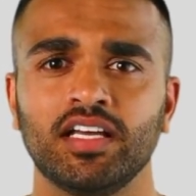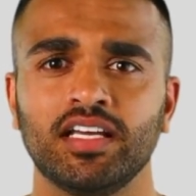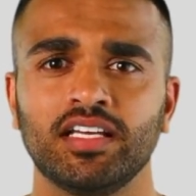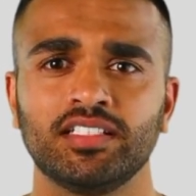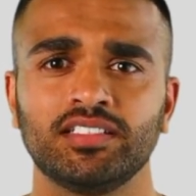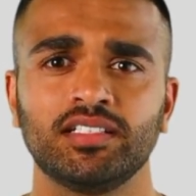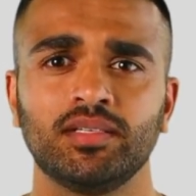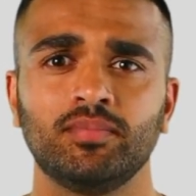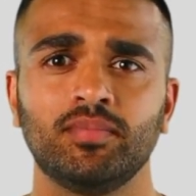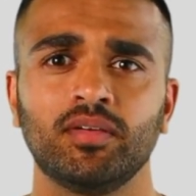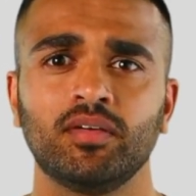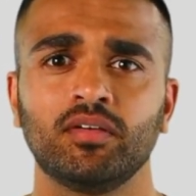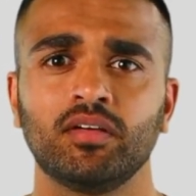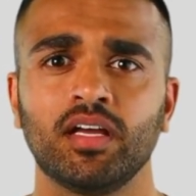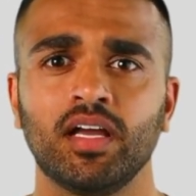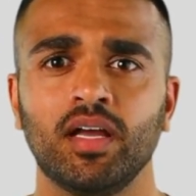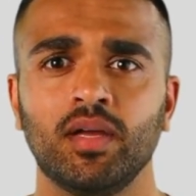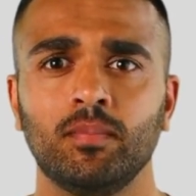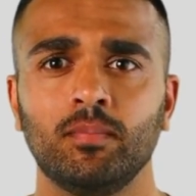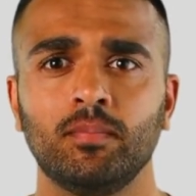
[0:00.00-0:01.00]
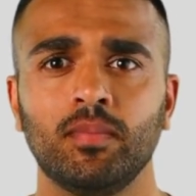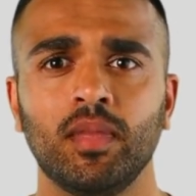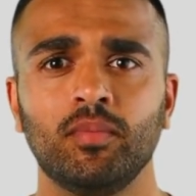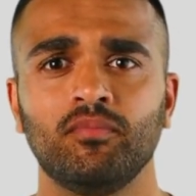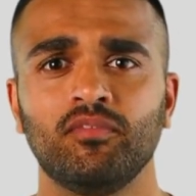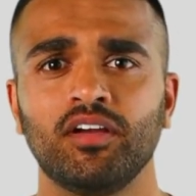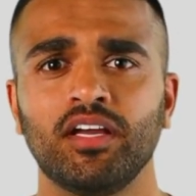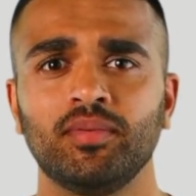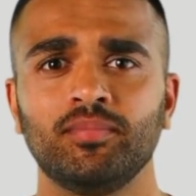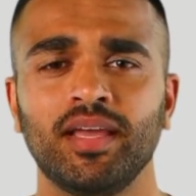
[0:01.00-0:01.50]
simple,
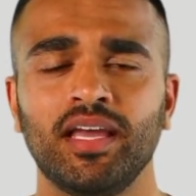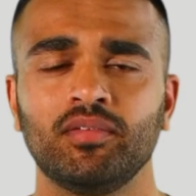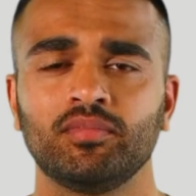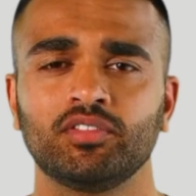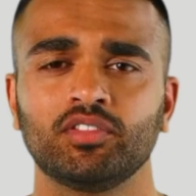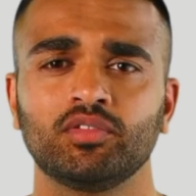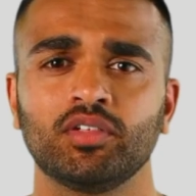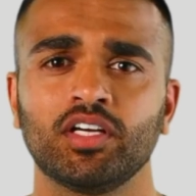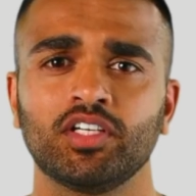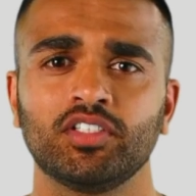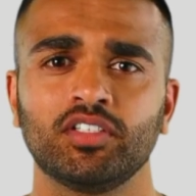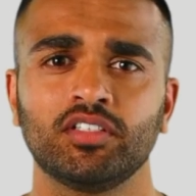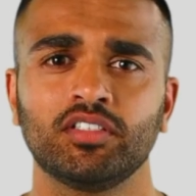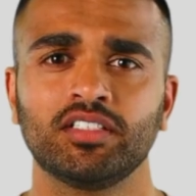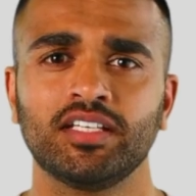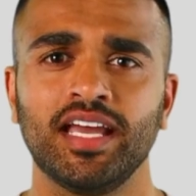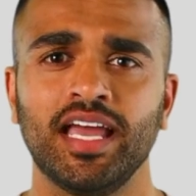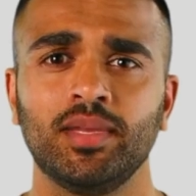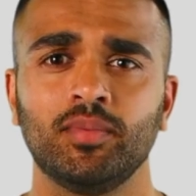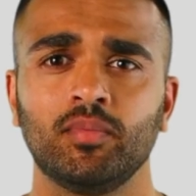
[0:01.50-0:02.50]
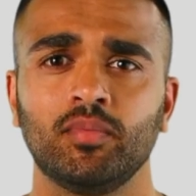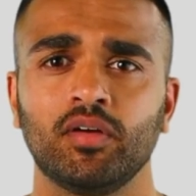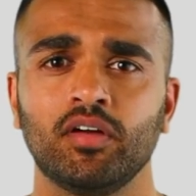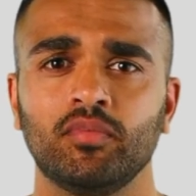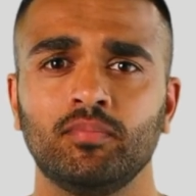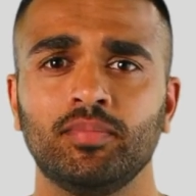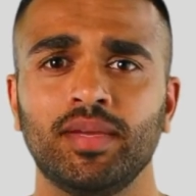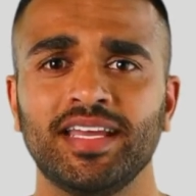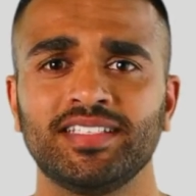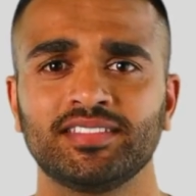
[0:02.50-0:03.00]
membrane-bound structures capable
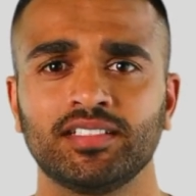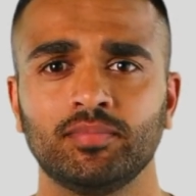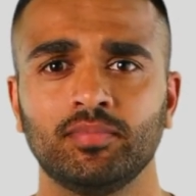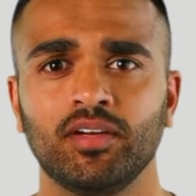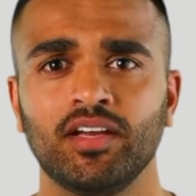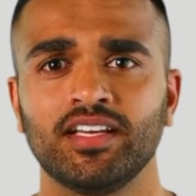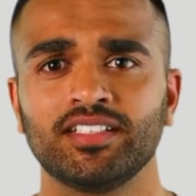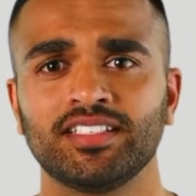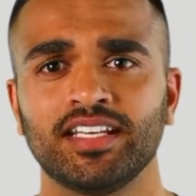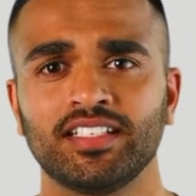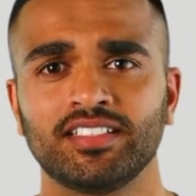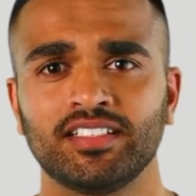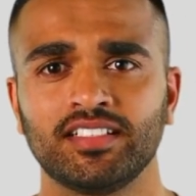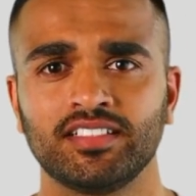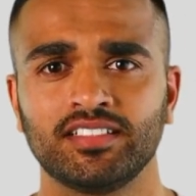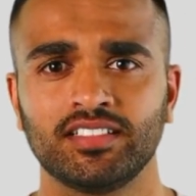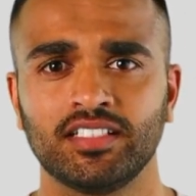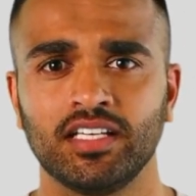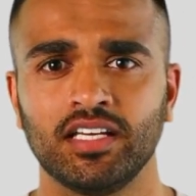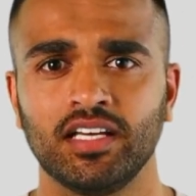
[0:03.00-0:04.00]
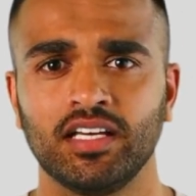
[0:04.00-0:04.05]
of basic processes